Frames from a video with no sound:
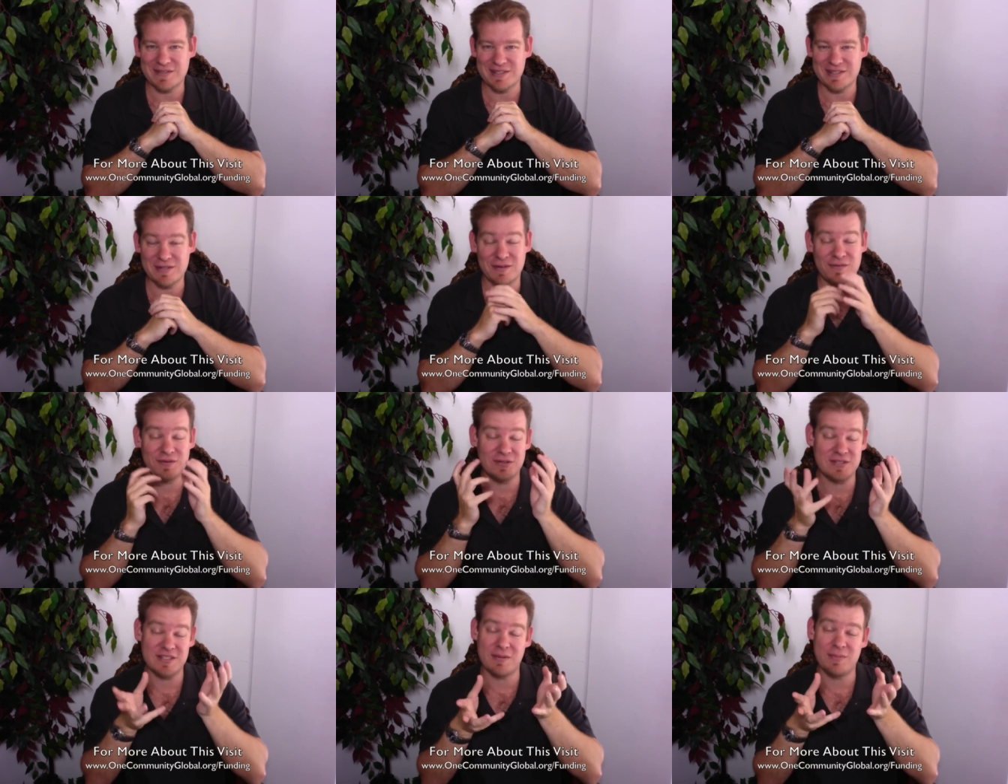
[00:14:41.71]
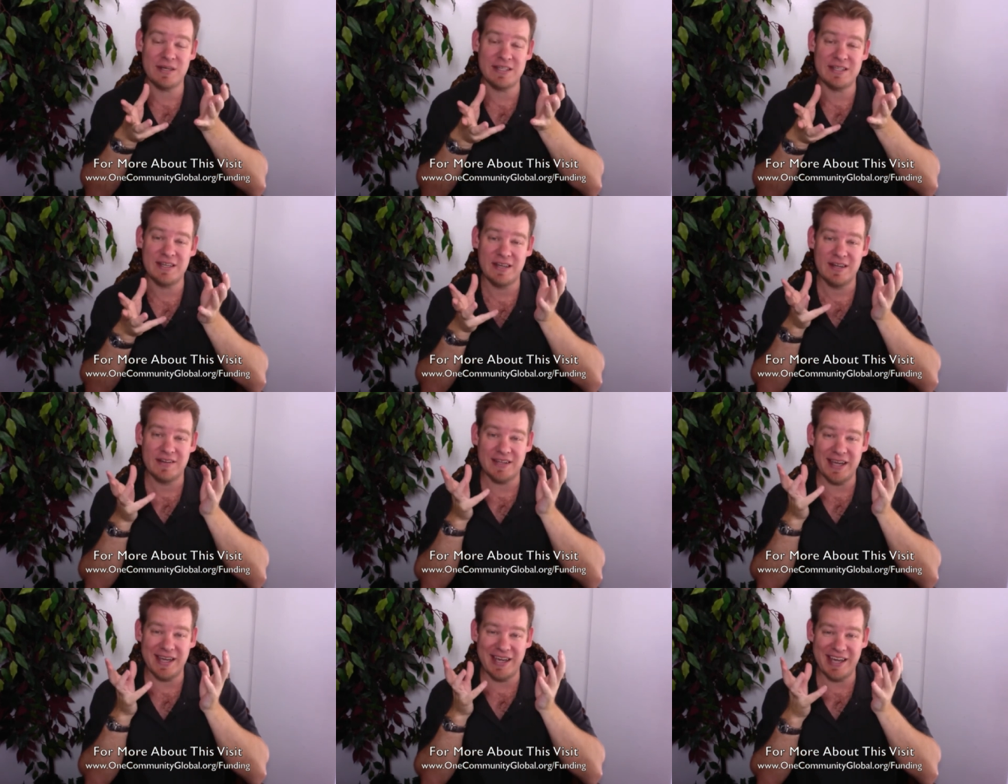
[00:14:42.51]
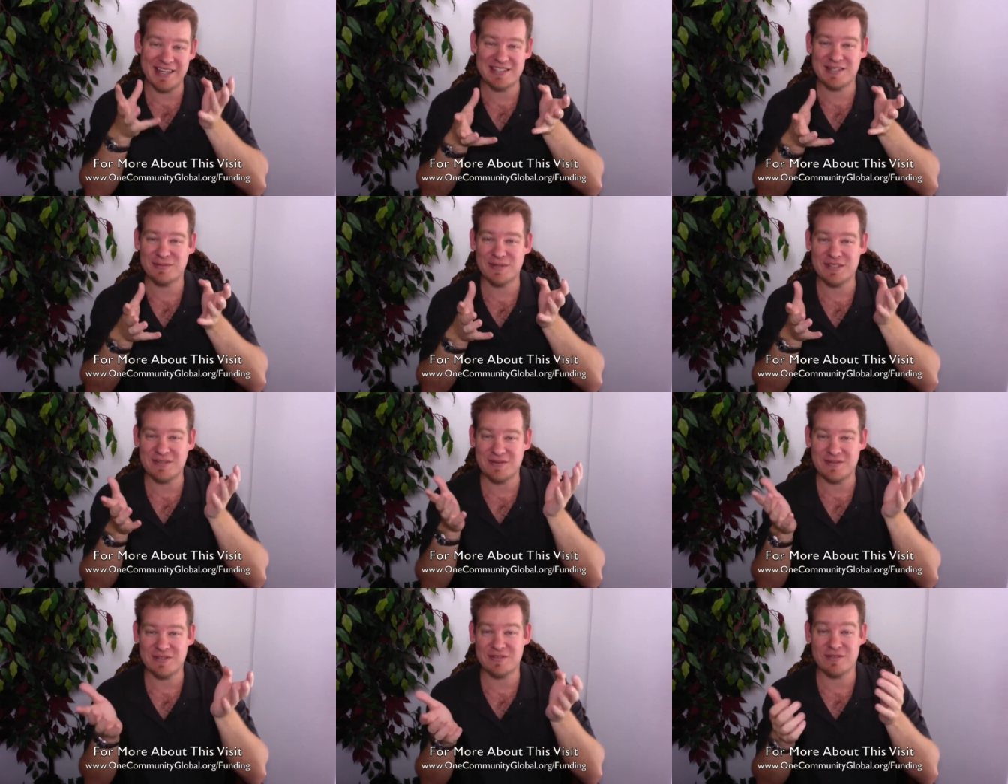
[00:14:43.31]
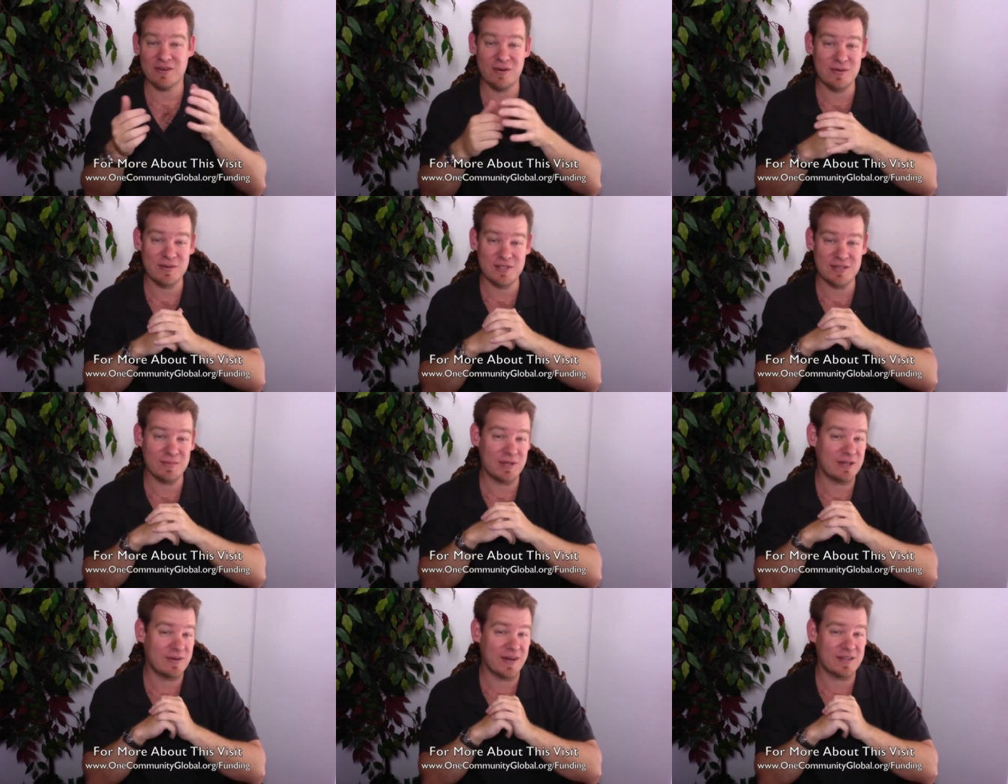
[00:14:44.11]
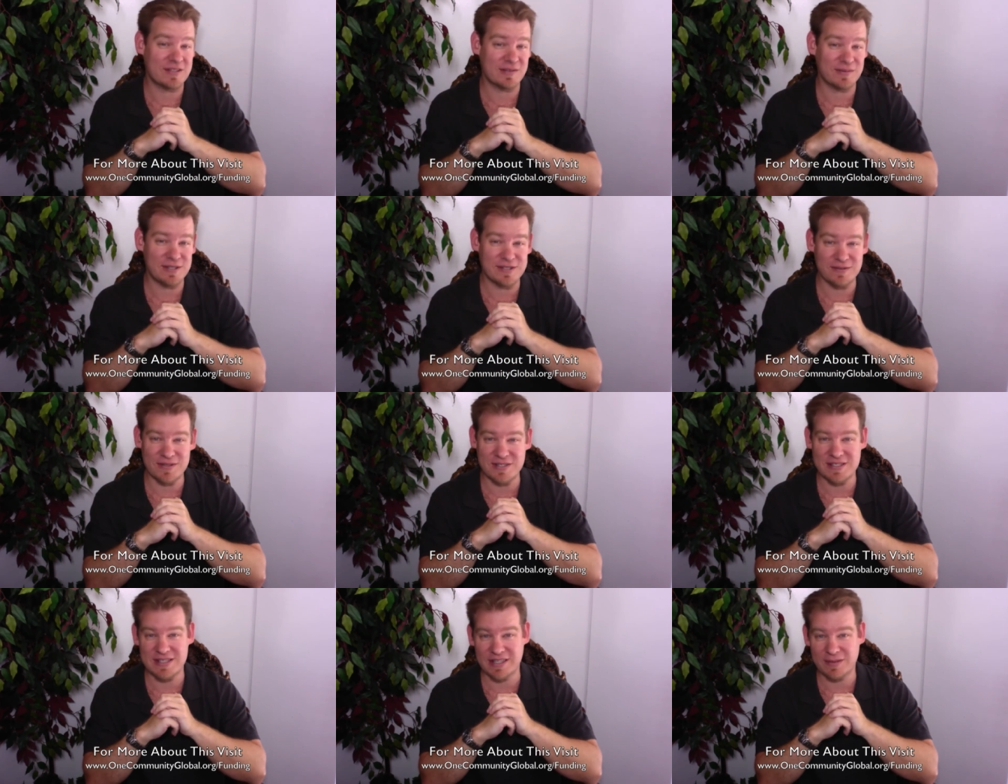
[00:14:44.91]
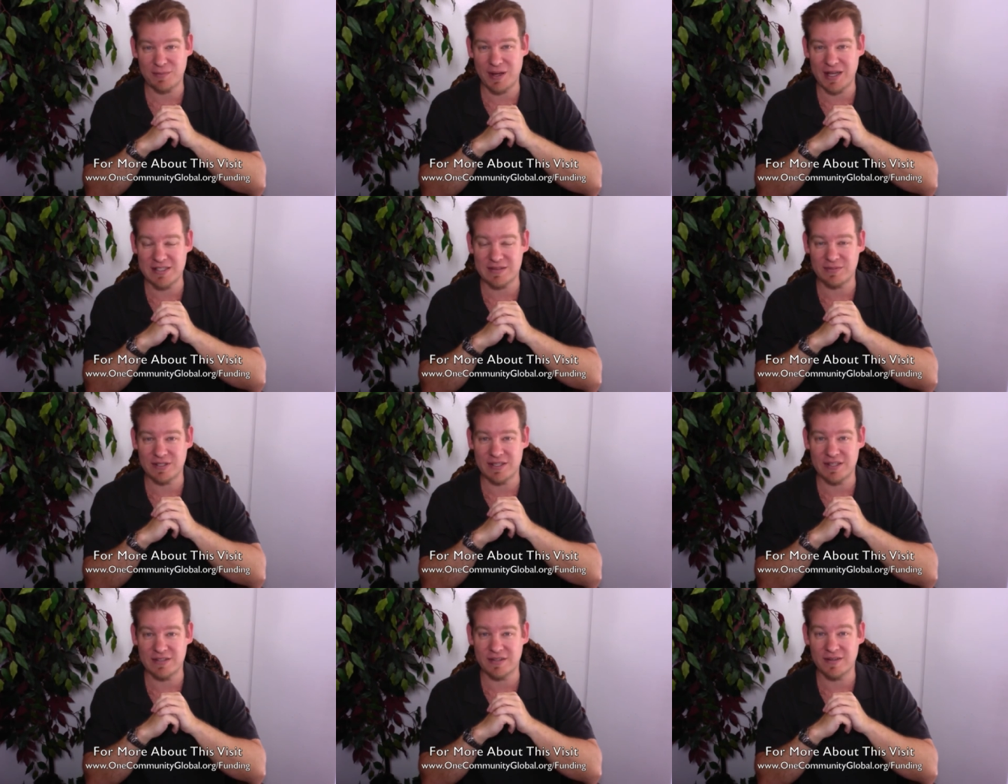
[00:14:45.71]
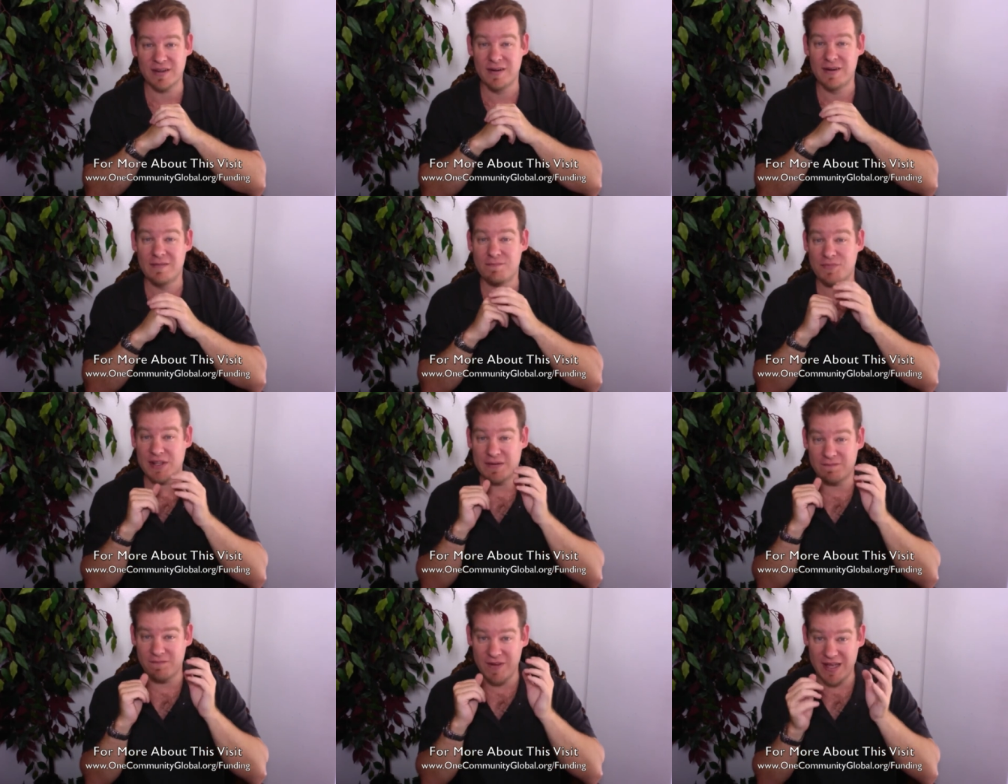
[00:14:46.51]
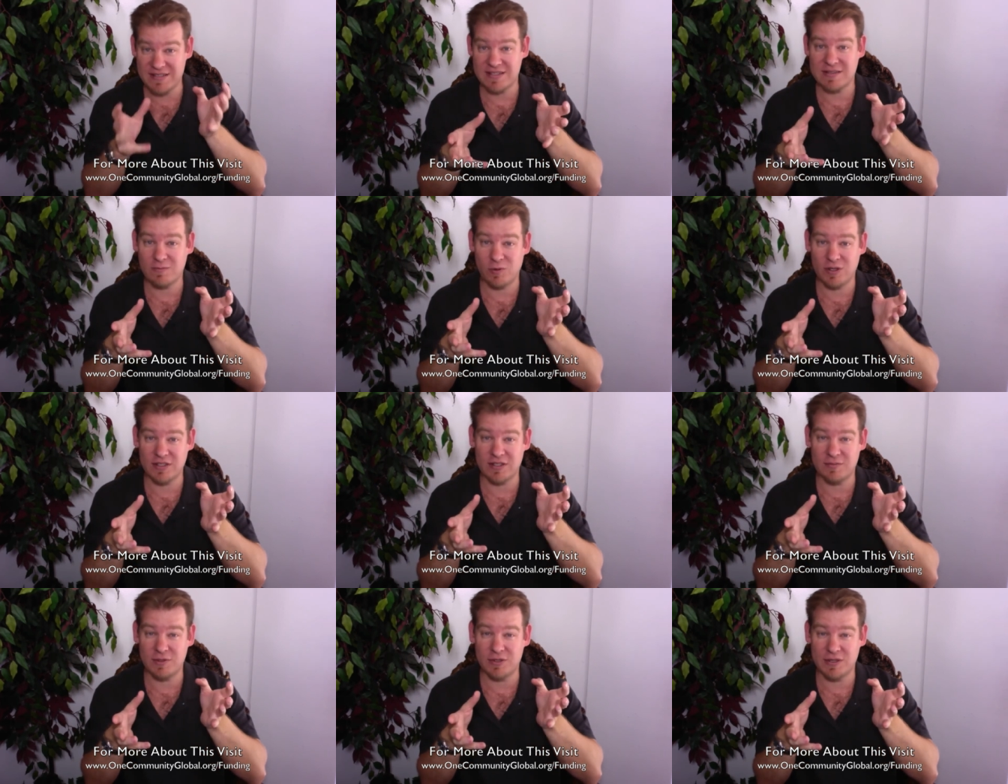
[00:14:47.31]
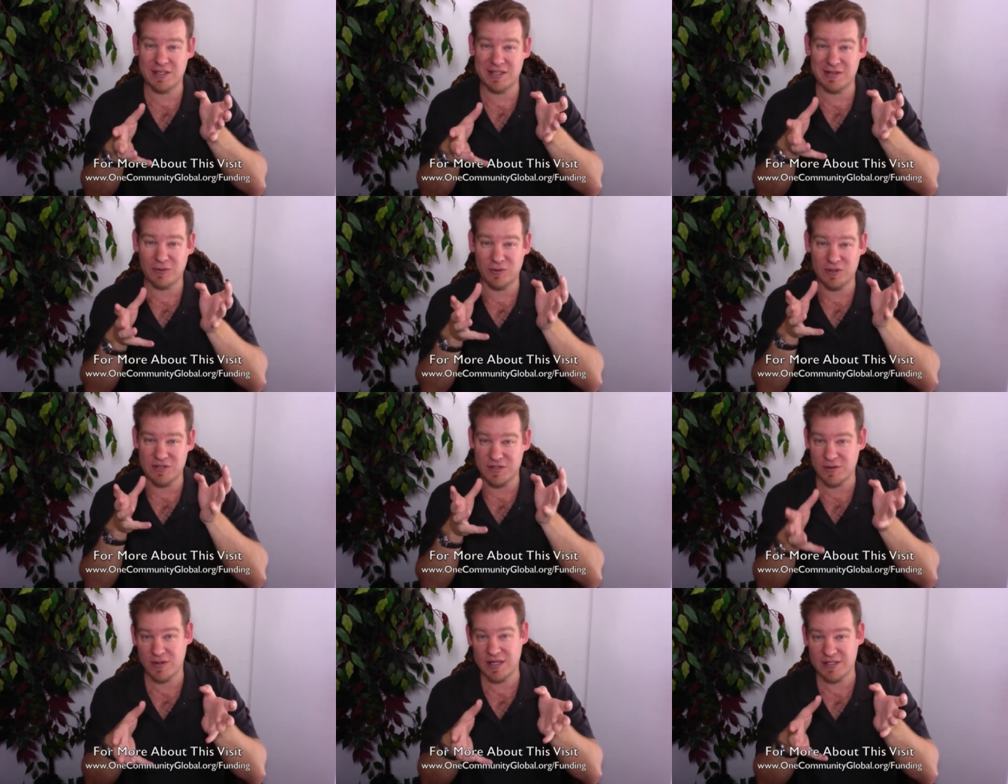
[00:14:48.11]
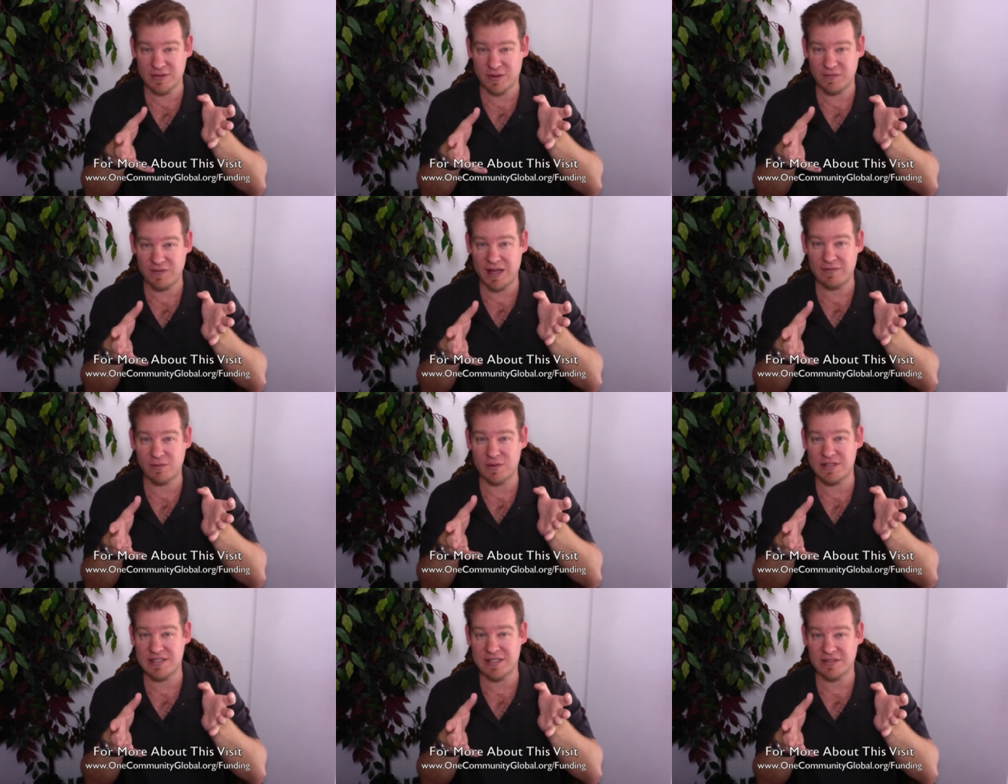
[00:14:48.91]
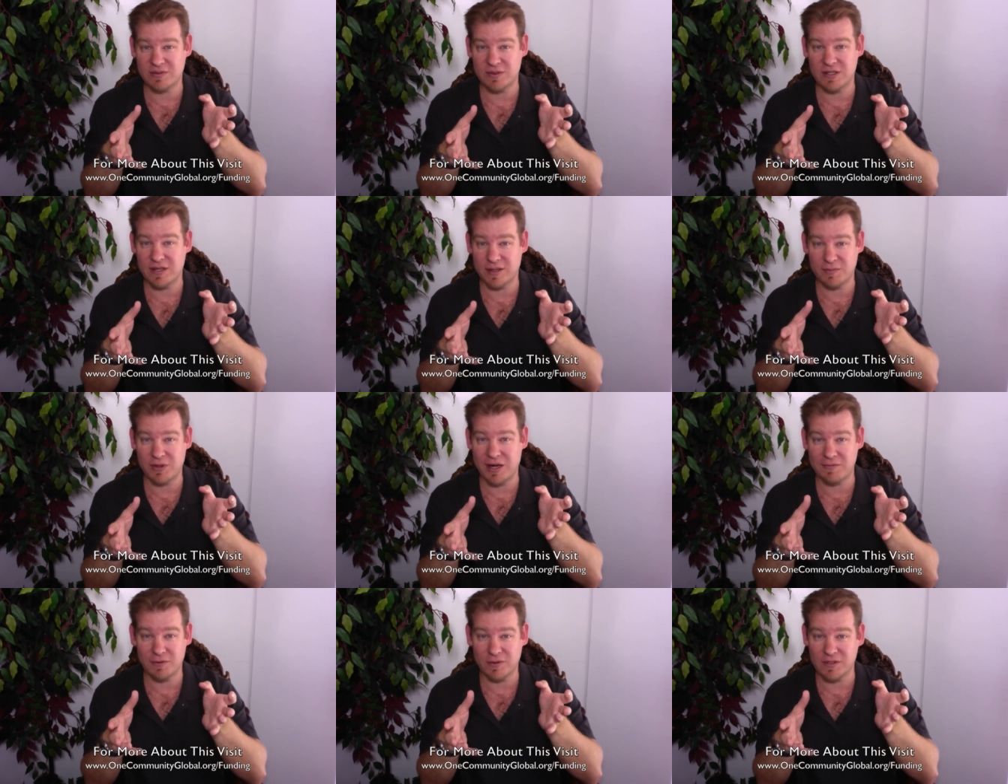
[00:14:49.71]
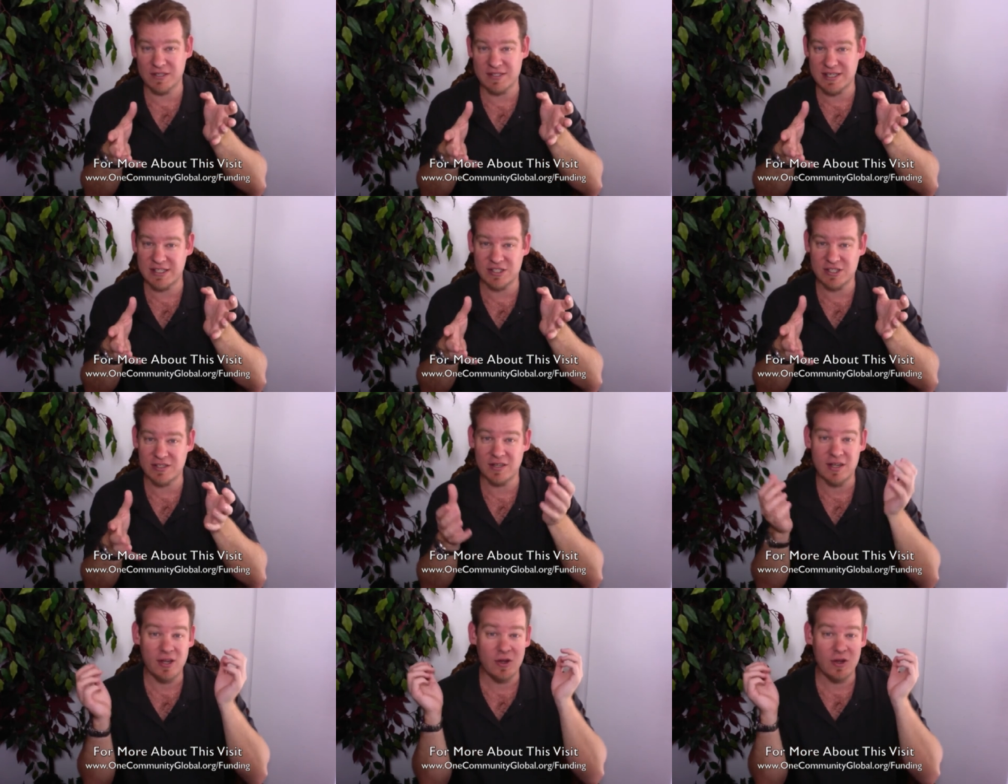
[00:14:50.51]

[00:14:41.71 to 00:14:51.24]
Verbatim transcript: And so if you're somebody that has the resources, or knows somebody who has the resources that could possibly either invest in one community or donate to our 501c3 nonprofit organization,